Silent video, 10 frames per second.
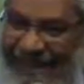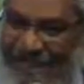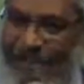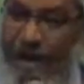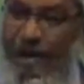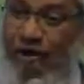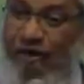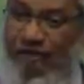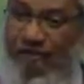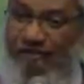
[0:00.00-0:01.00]
Many
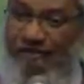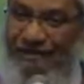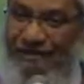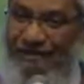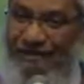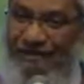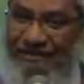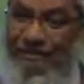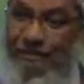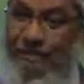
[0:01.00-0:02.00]
of
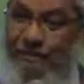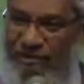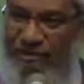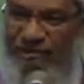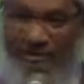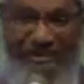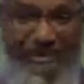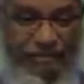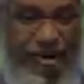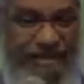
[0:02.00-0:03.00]
the Uyghur Muslims in
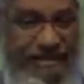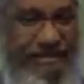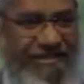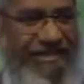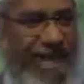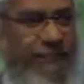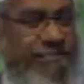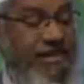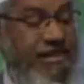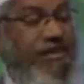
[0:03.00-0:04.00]
these concentration
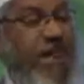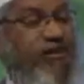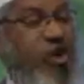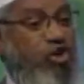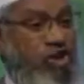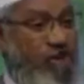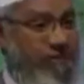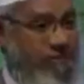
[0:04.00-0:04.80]
camps, they are tortured.